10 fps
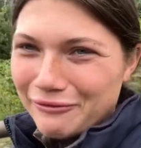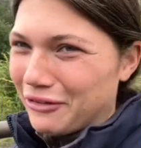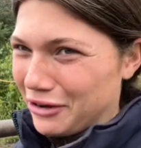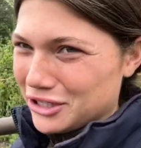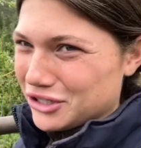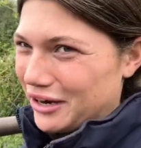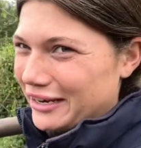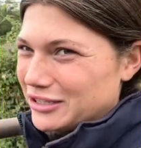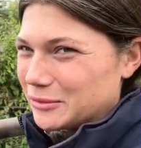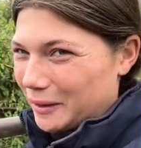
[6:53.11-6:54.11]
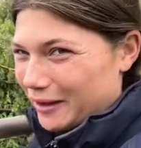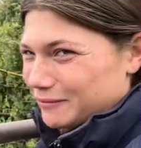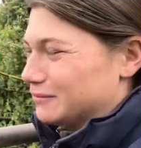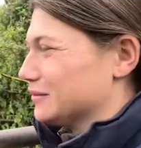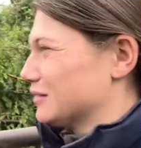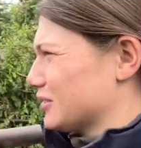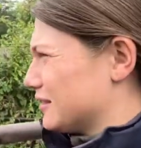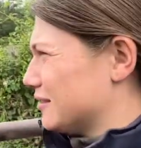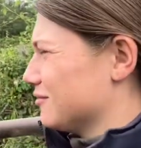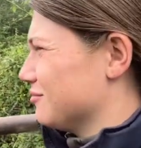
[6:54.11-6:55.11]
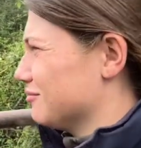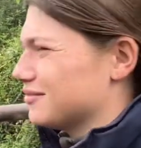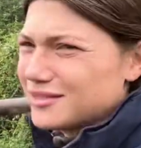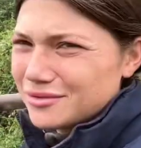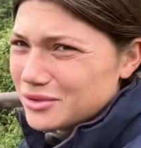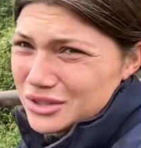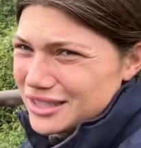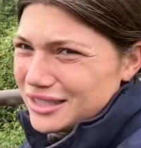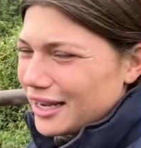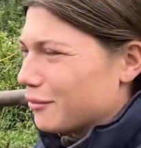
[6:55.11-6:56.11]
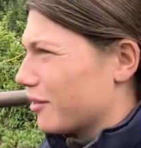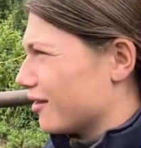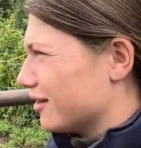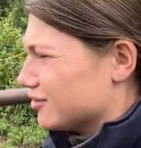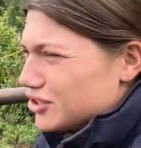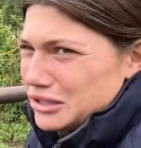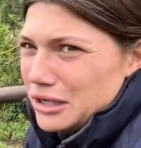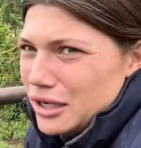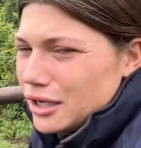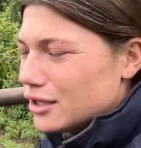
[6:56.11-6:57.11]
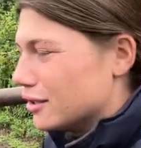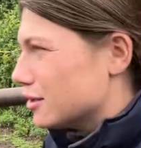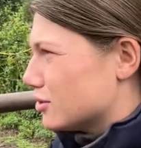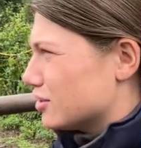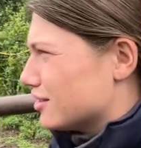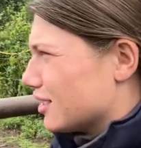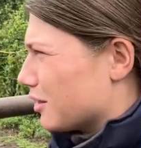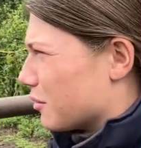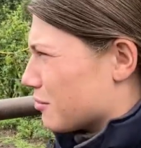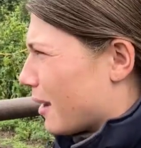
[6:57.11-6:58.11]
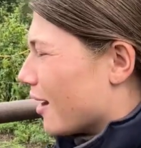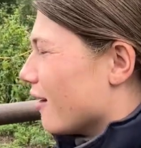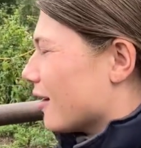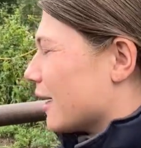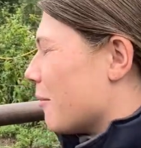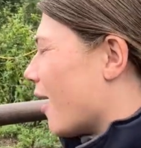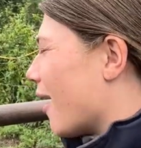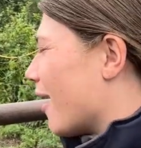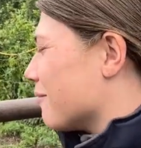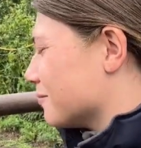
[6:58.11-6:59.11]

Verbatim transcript: Very strange, but just stay with it. Just stick with me. Come on.